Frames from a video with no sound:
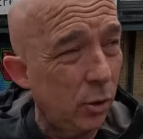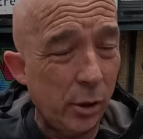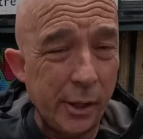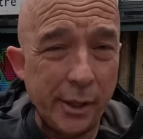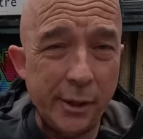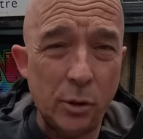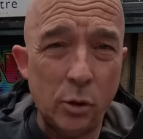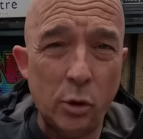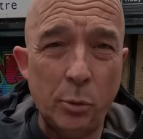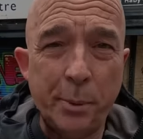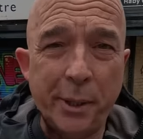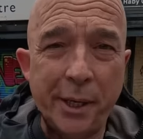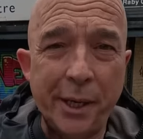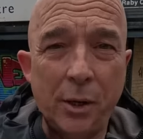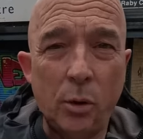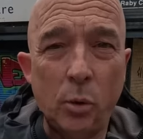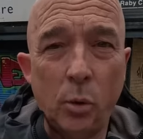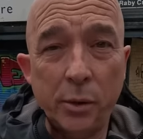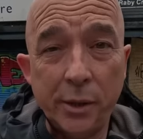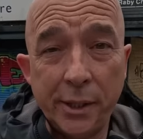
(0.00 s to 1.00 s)
either up here
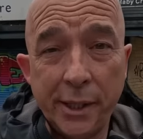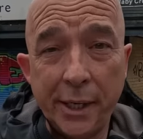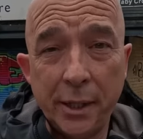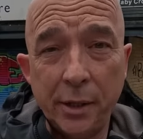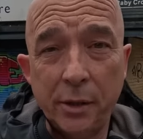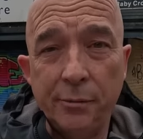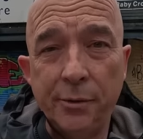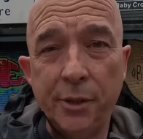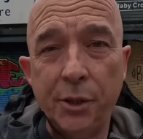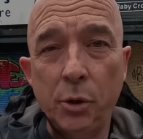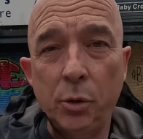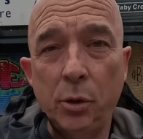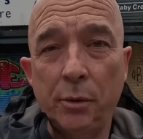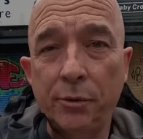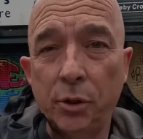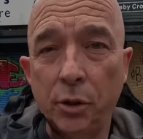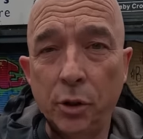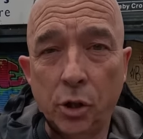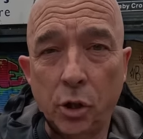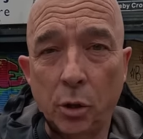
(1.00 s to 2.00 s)
or at the end of the video.
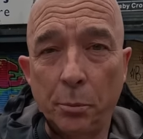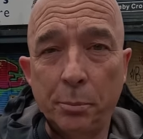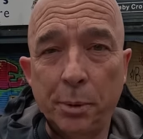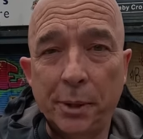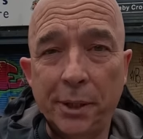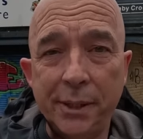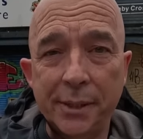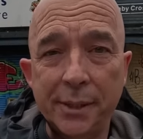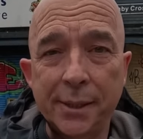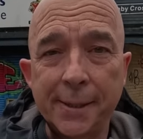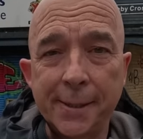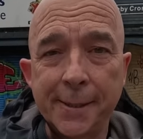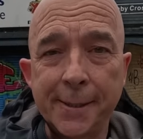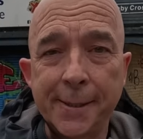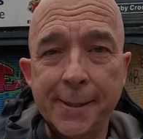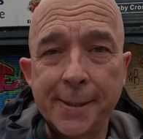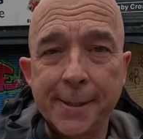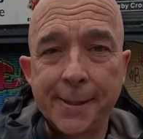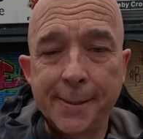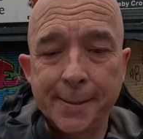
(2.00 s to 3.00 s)
I've done a complete,
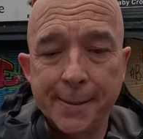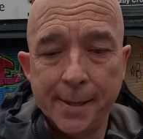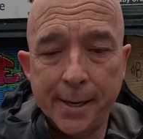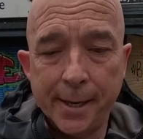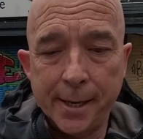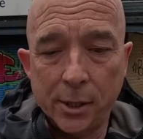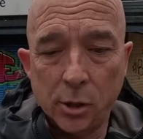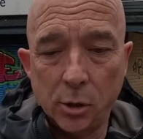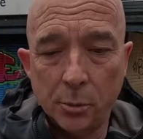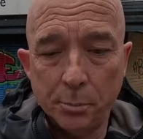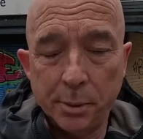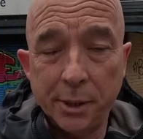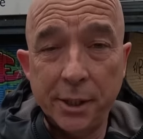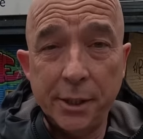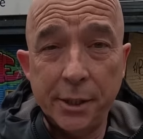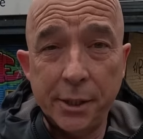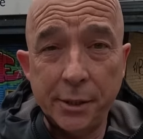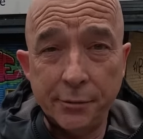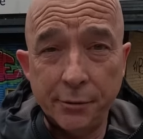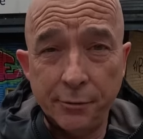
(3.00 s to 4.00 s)
uh,
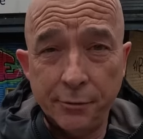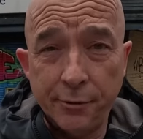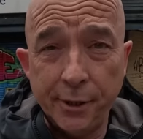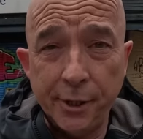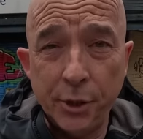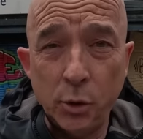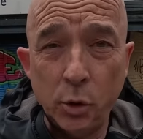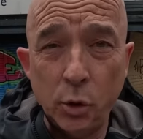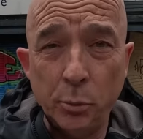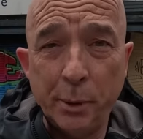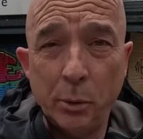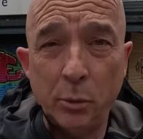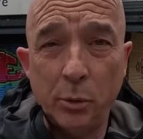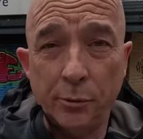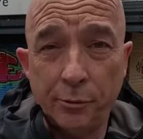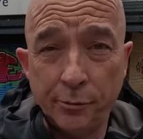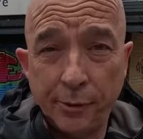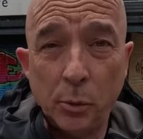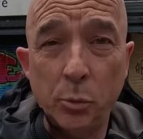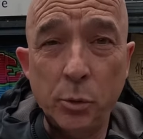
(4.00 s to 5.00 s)
completely different video about
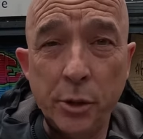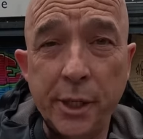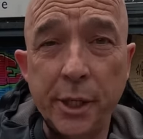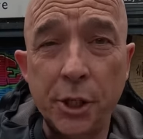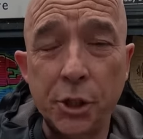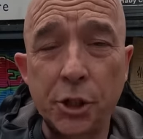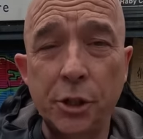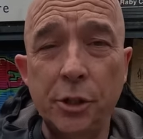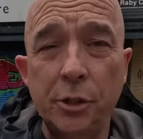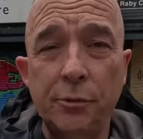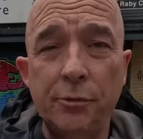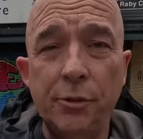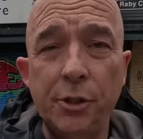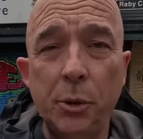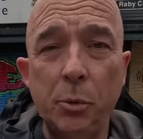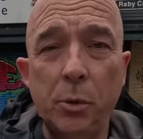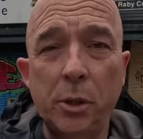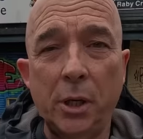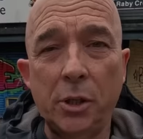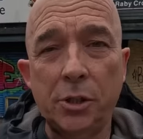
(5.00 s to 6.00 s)
the foundation of
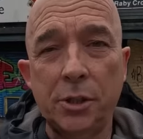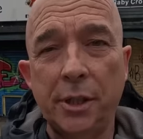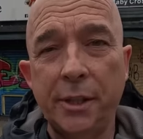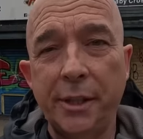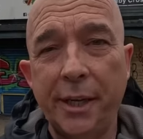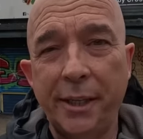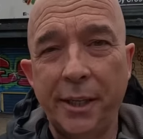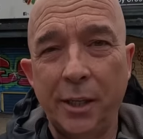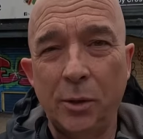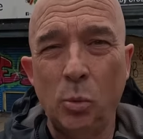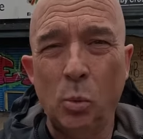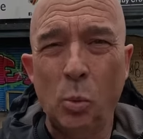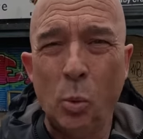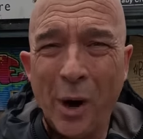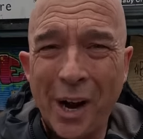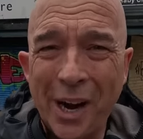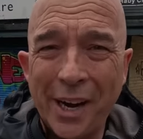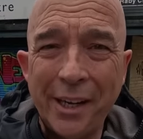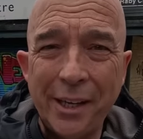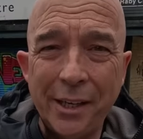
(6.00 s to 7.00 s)
Newcastle United and
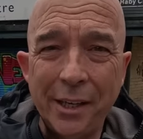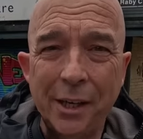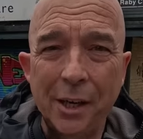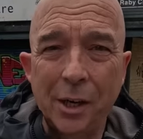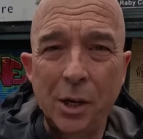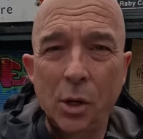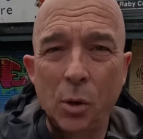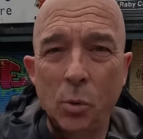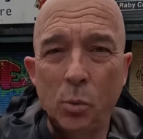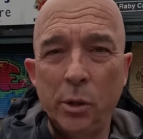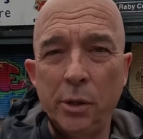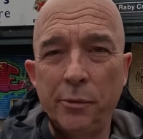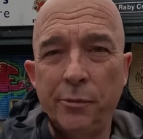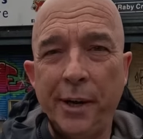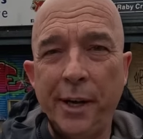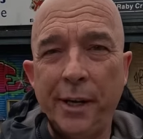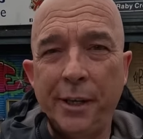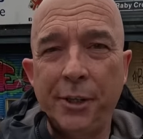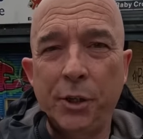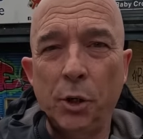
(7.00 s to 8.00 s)
why we've
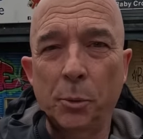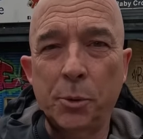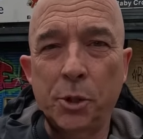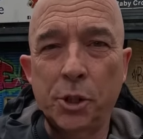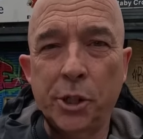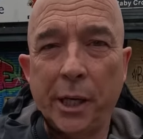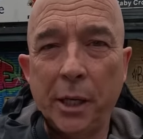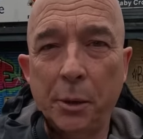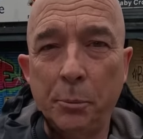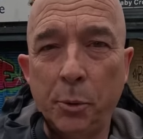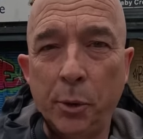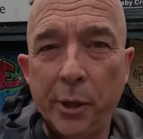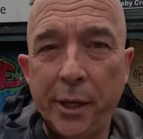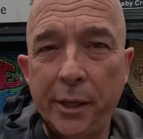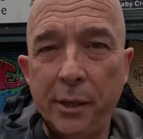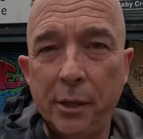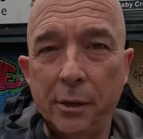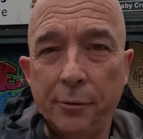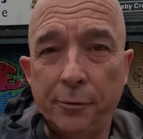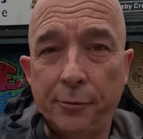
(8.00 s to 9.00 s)
ended up
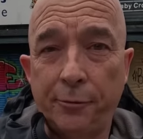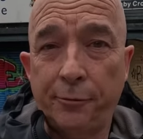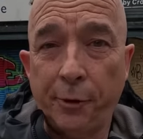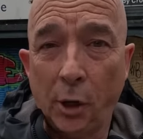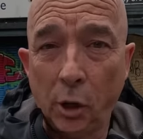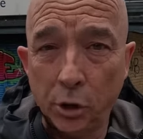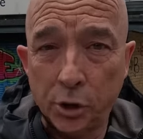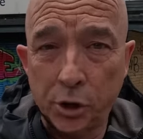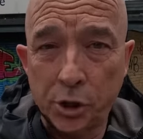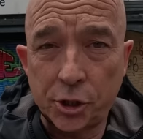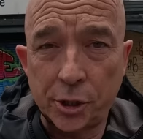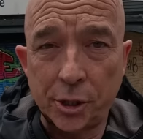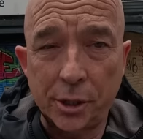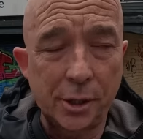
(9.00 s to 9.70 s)
celebrating a false